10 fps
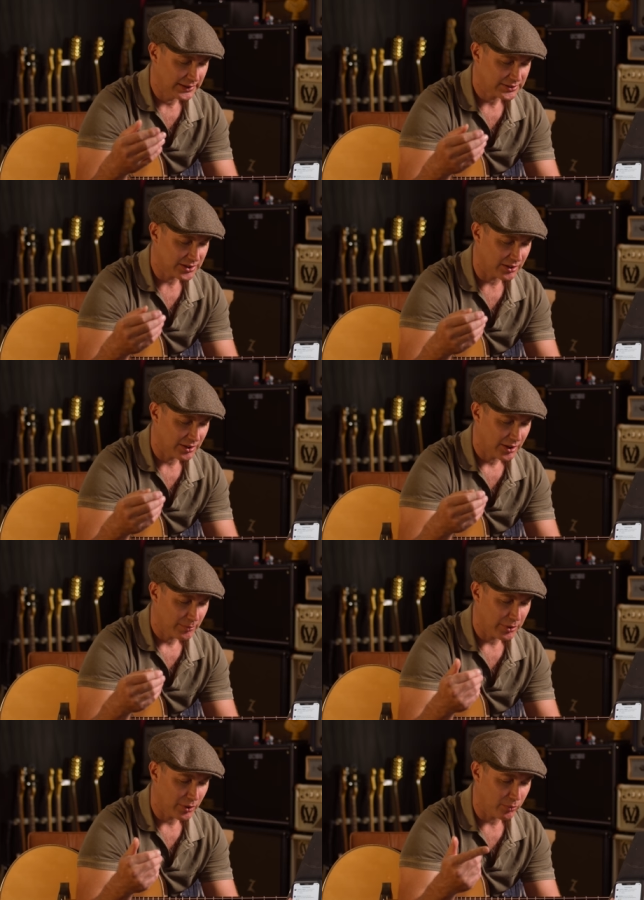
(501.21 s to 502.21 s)
So,
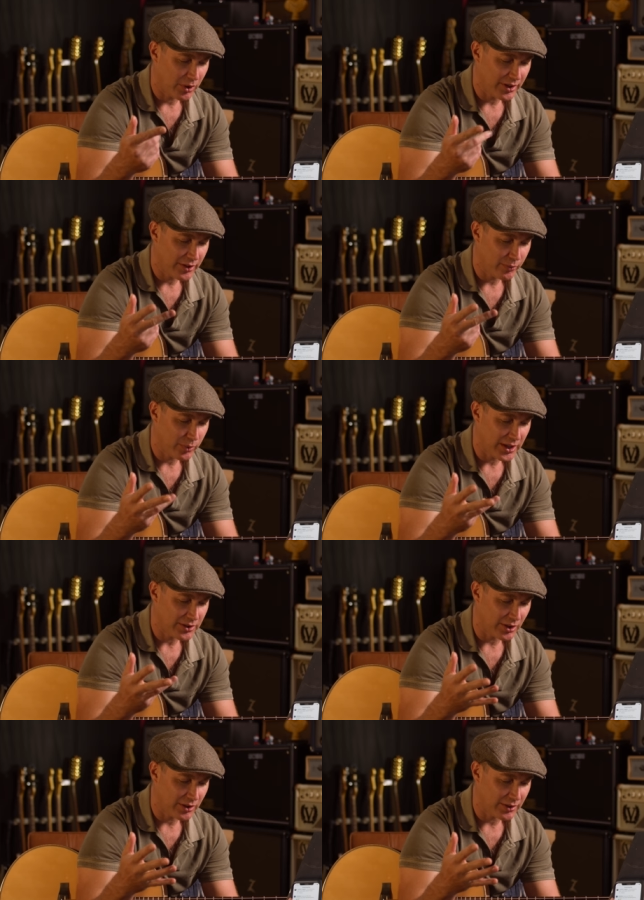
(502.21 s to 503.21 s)
but what if we
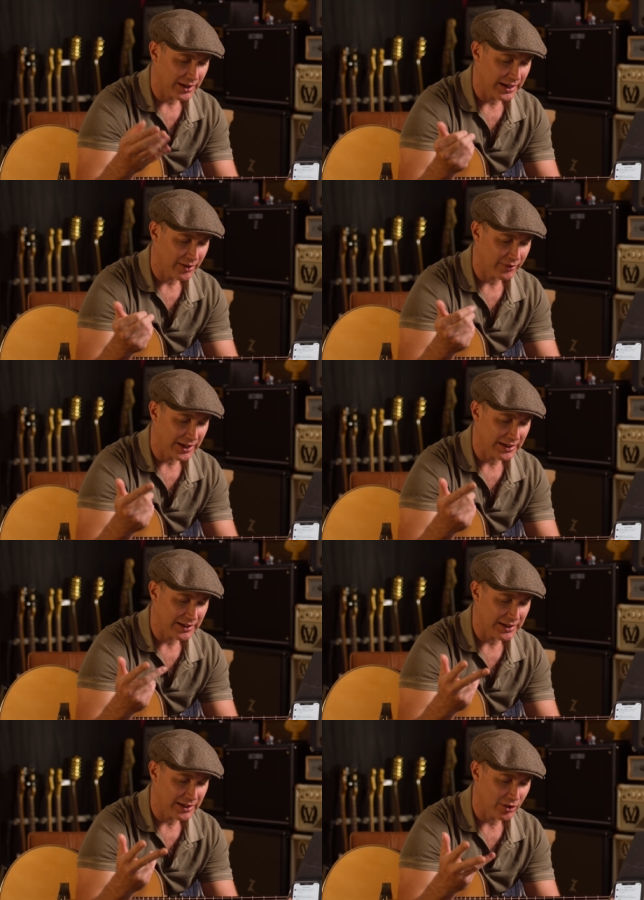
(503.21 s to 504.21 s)
don't have
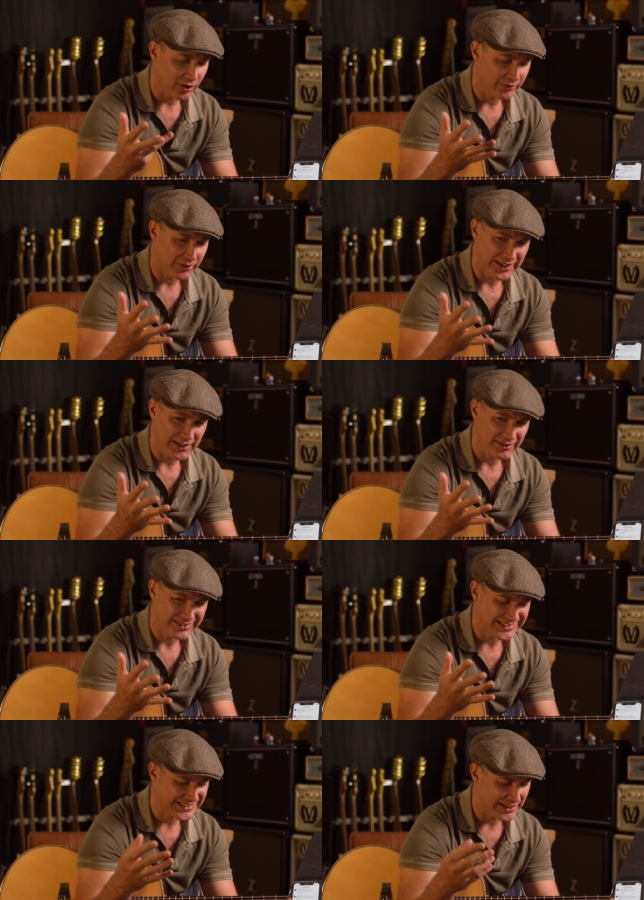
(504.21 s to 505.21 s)
any coffee?
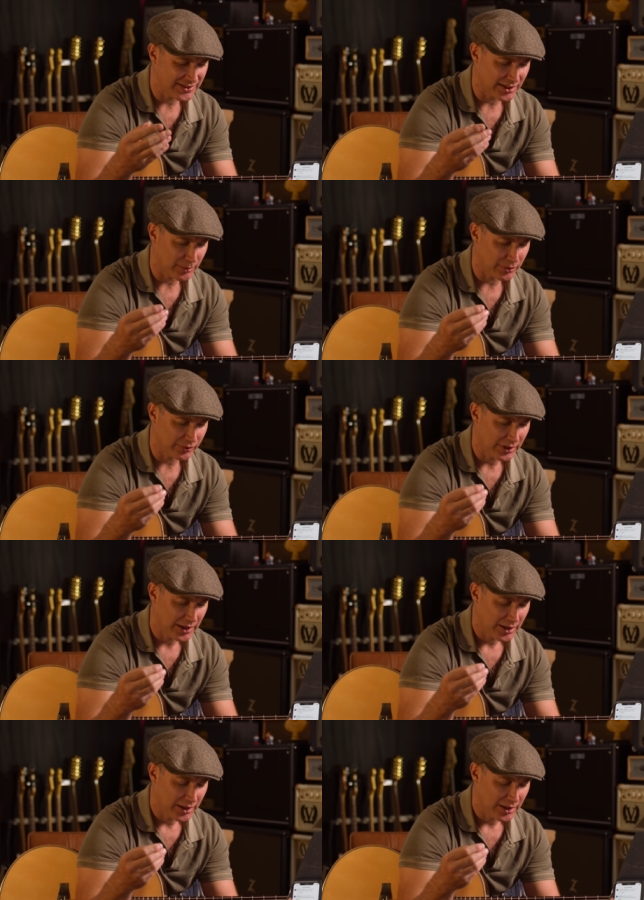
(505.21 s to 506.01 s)
It's 10 syllables.